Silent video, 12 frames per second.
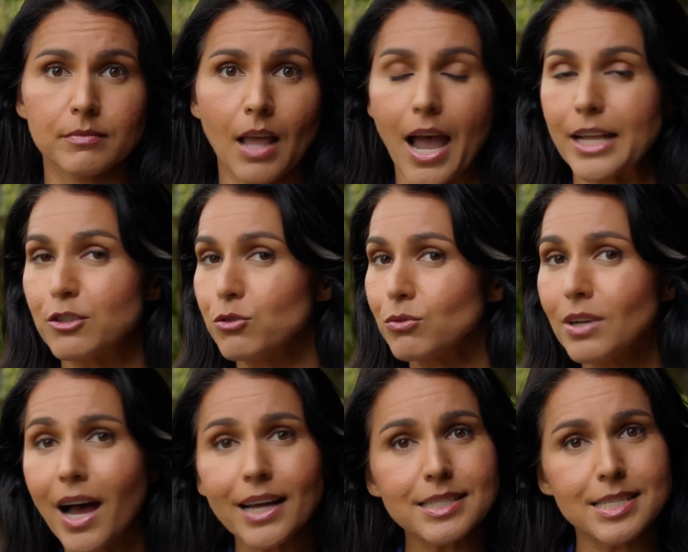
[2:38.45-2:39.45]
I do
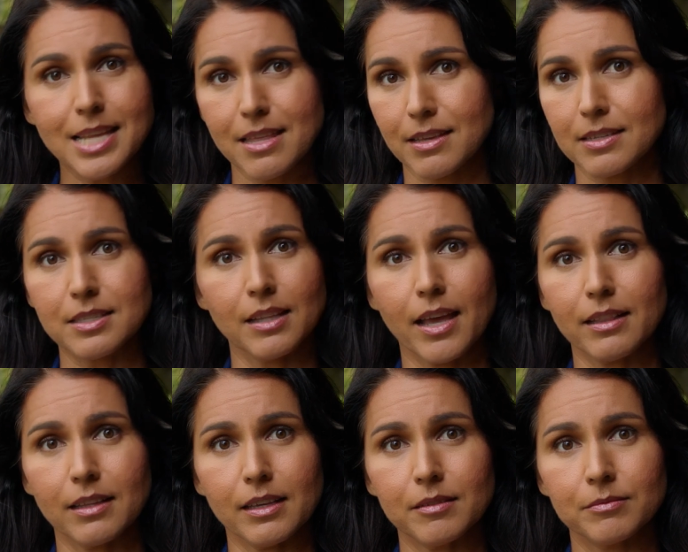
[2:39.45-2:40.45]
not say this
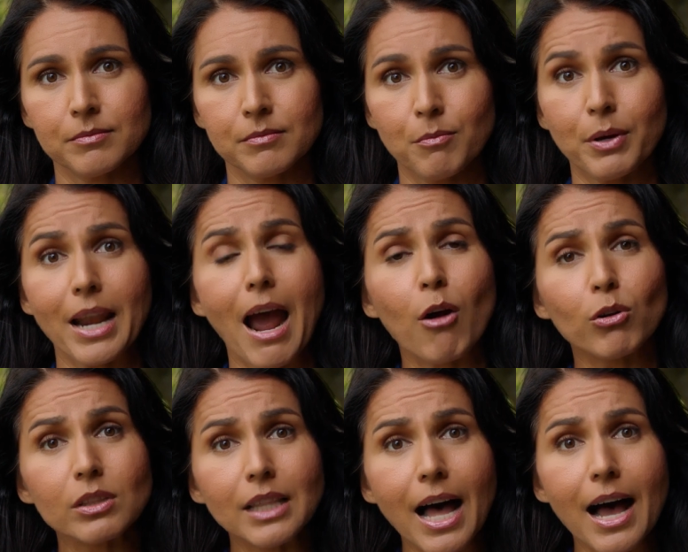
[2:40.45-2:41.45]
lightly, but our
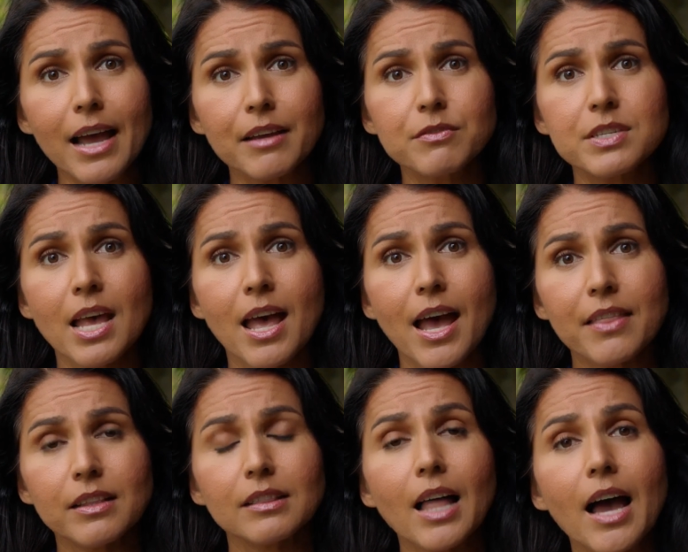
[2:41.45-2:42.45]
lives
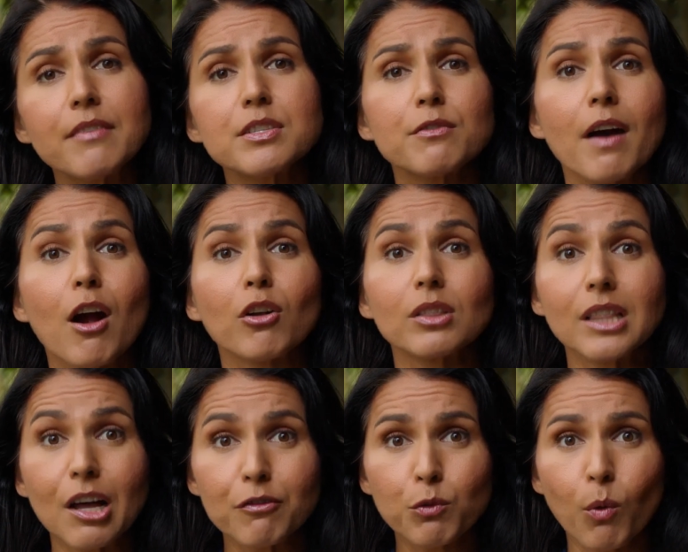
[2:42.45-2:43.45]
and the lives of our
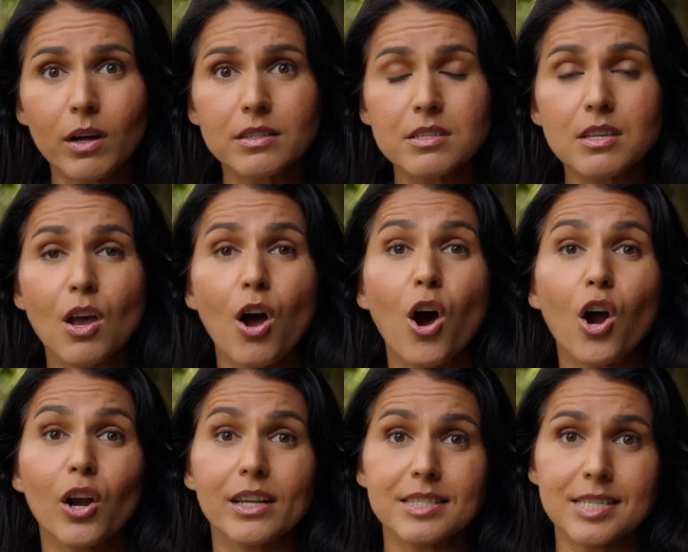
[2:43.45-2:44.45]
loved ones
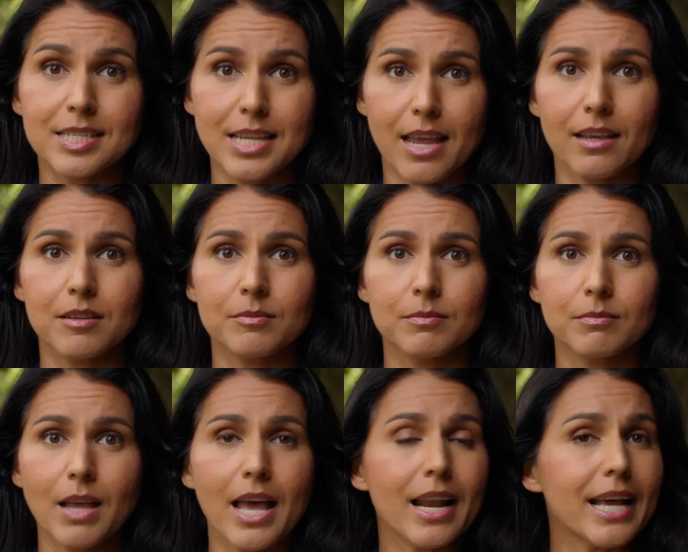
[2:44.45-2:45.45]
are at stake,
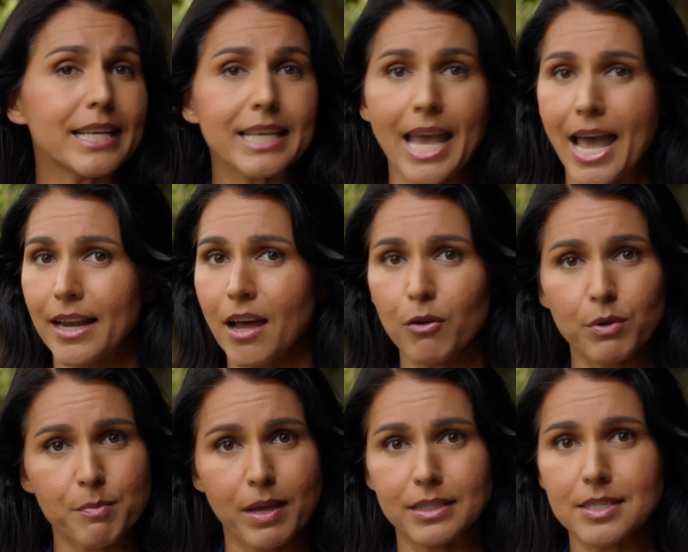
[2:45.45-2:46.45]
and I cannot
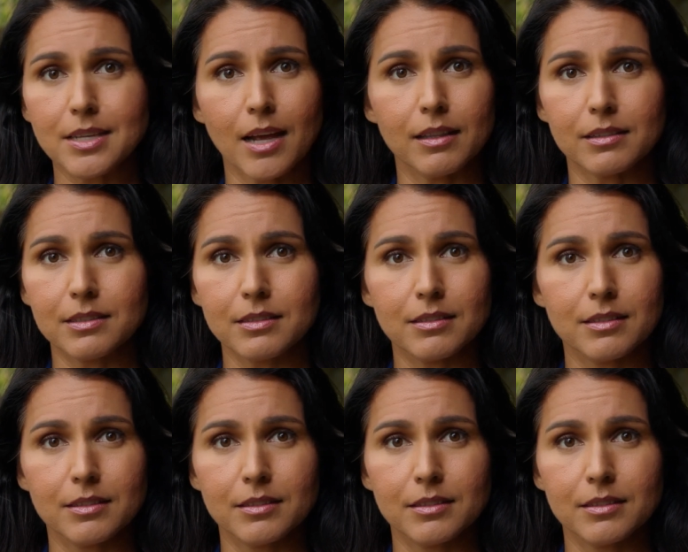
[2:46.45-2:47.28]
remain silent.